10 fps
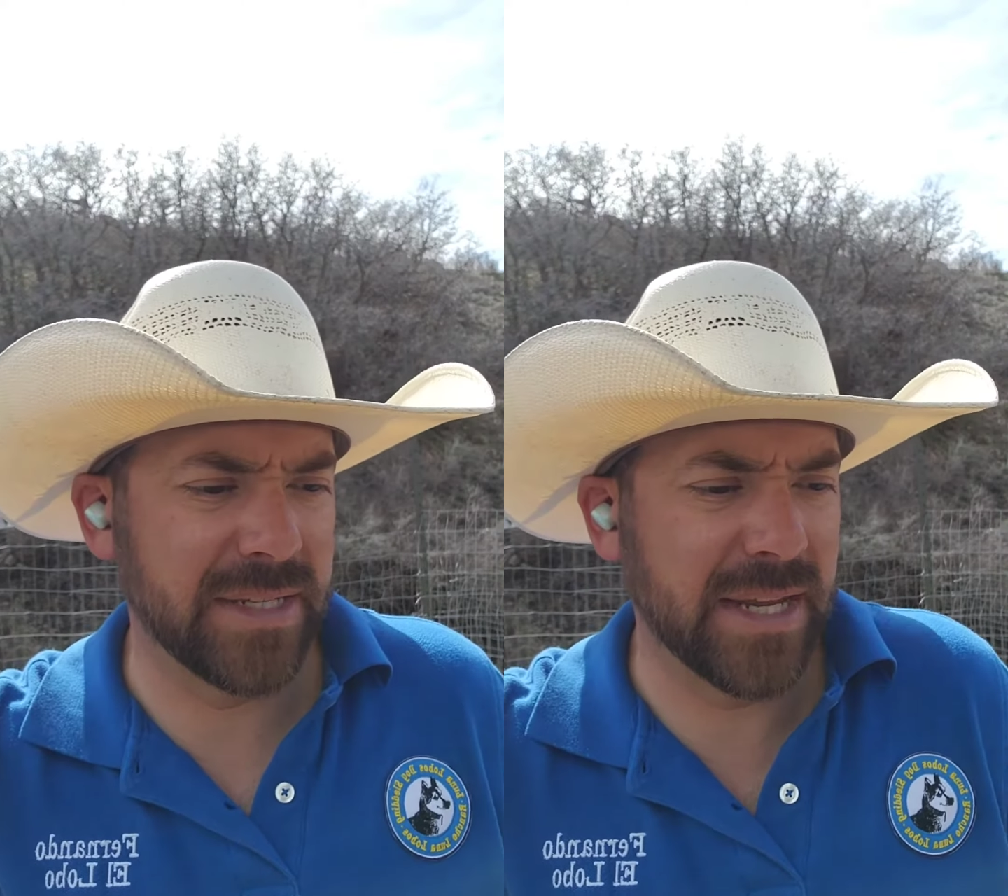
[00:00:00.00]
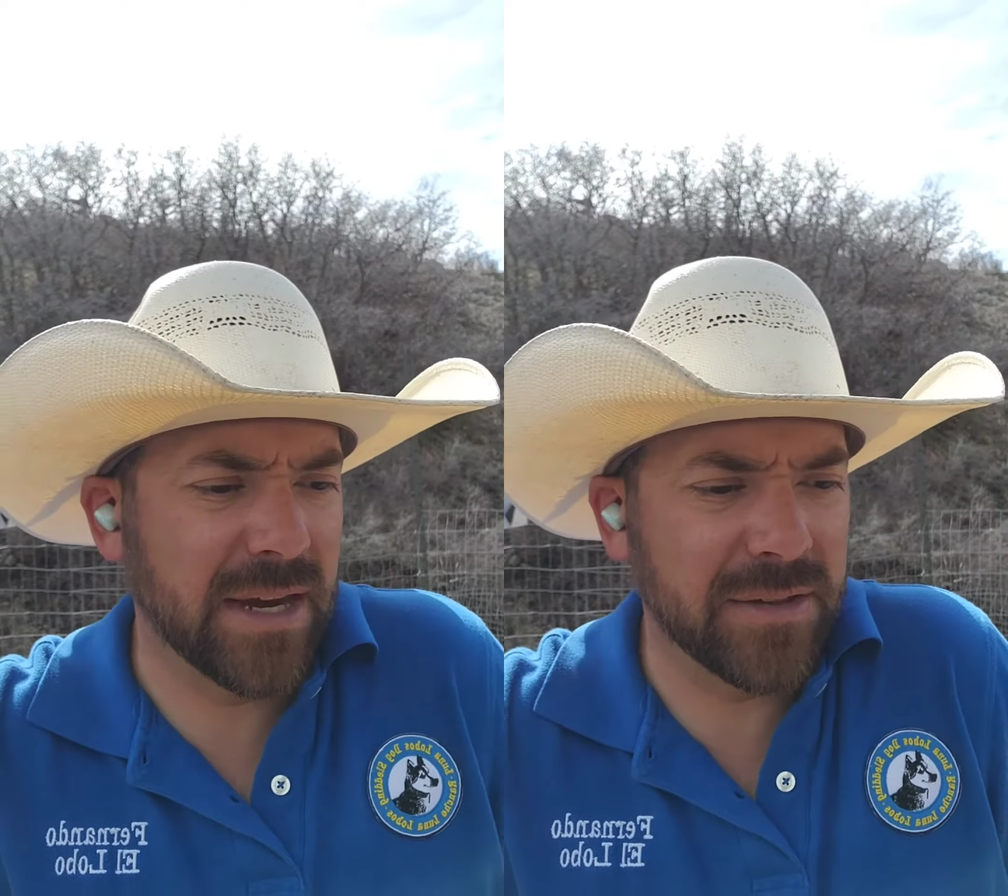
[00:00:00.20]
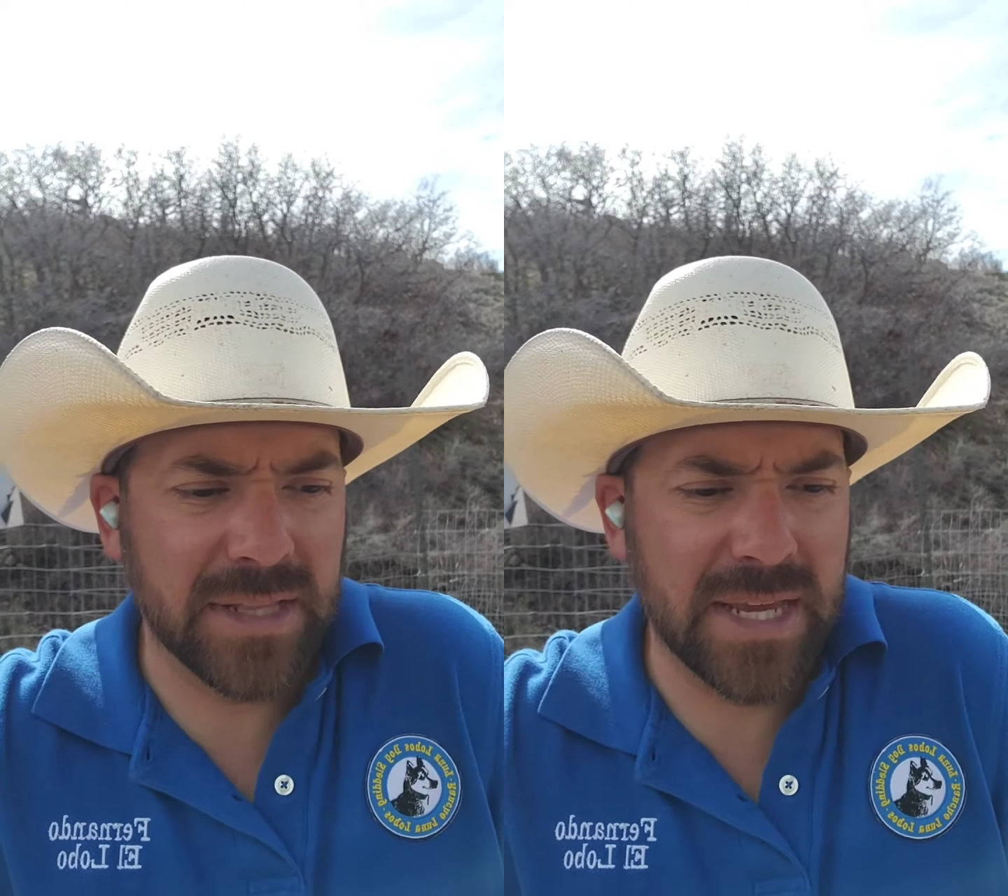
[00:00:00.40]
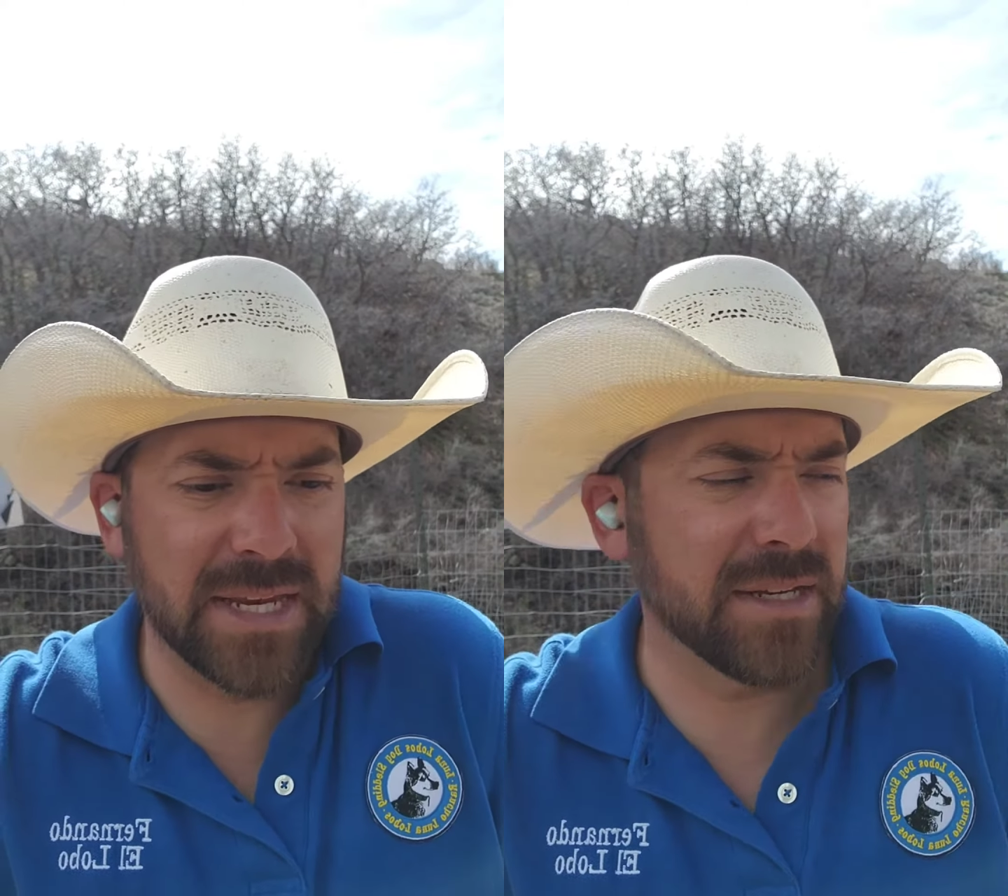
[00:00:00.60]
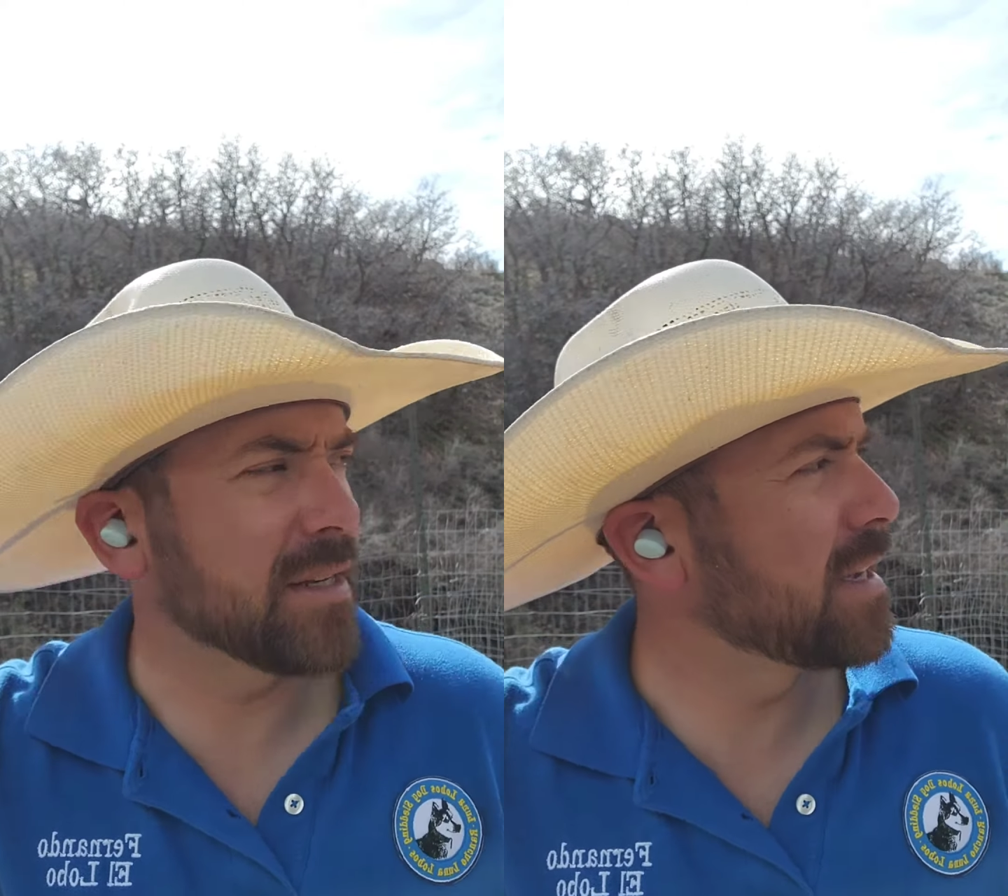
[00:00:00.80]
take care of the
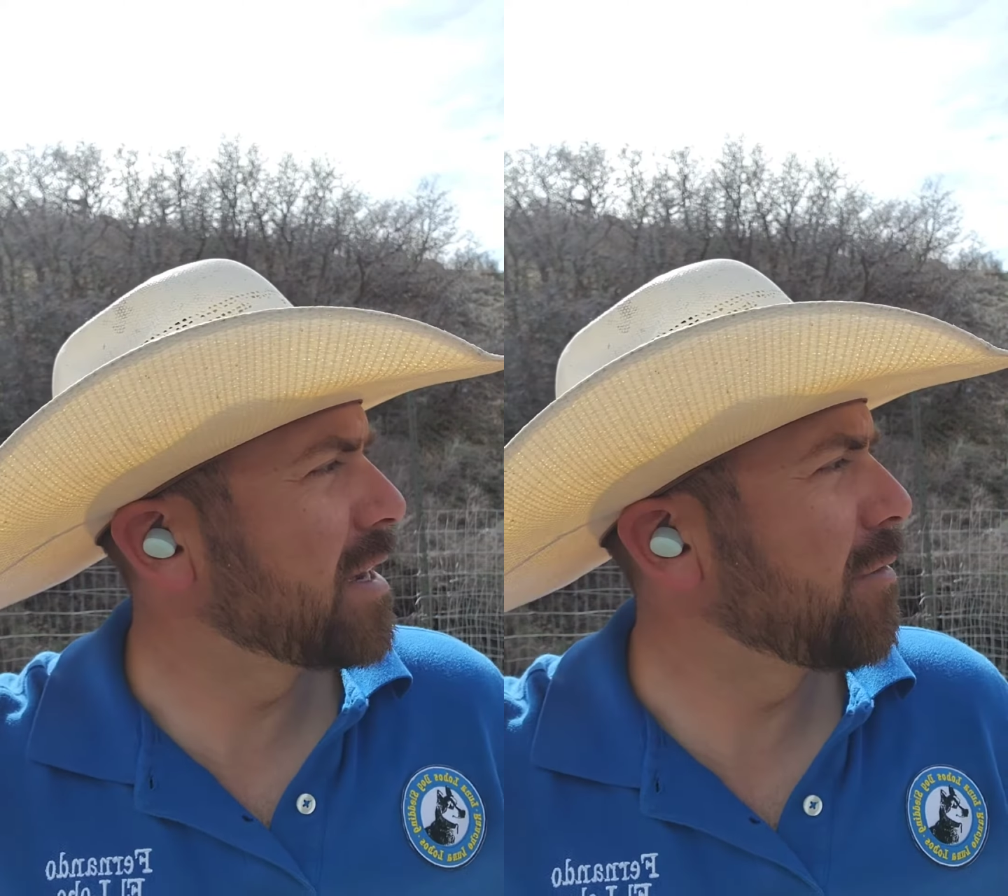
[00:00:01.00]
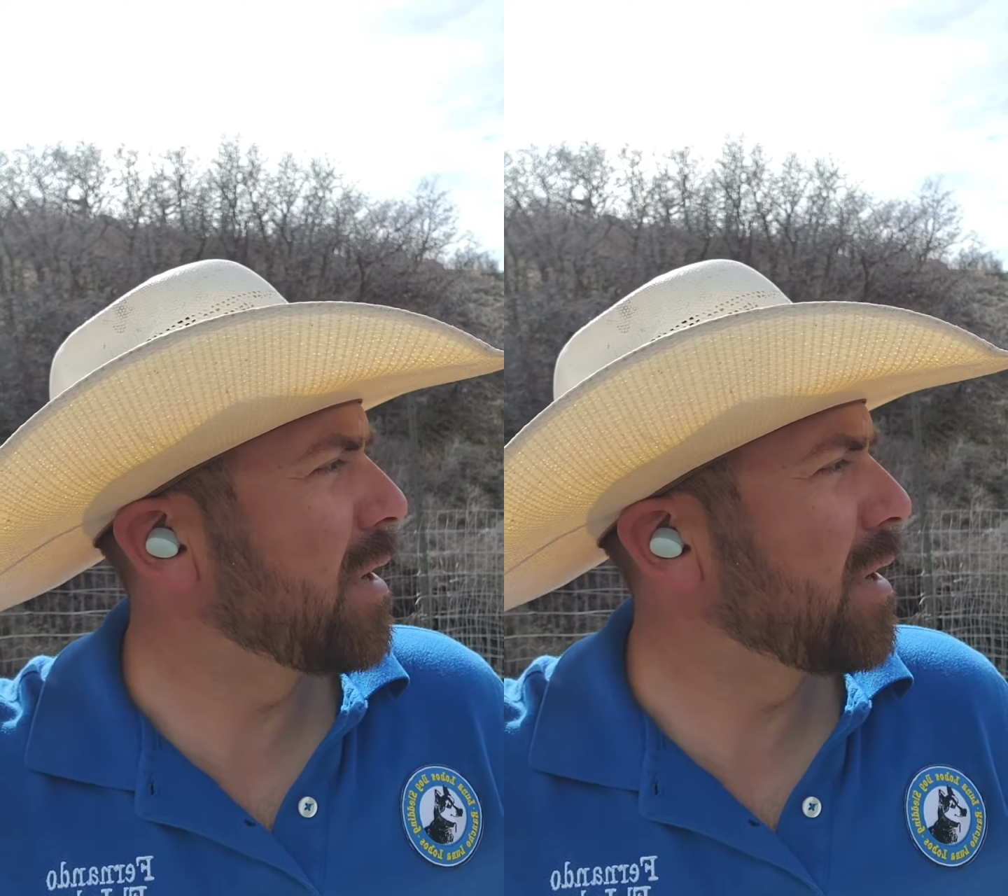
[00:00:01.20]
land uh,